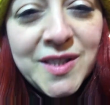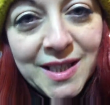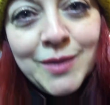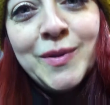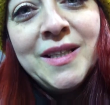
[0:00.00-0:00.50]

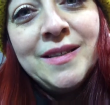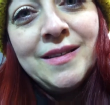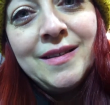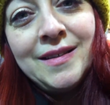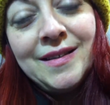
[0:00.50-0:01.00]
deal with
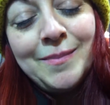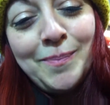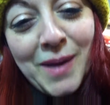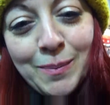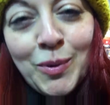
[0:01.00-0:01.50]

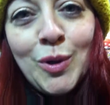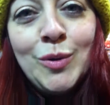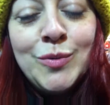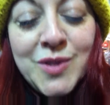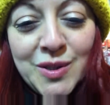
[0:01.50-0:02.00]

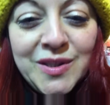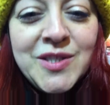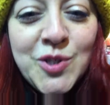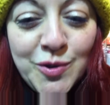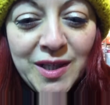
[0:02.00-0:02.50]
people who's on the
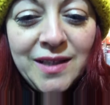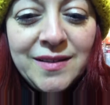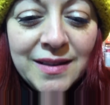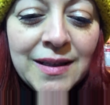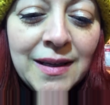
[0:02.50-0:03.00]
street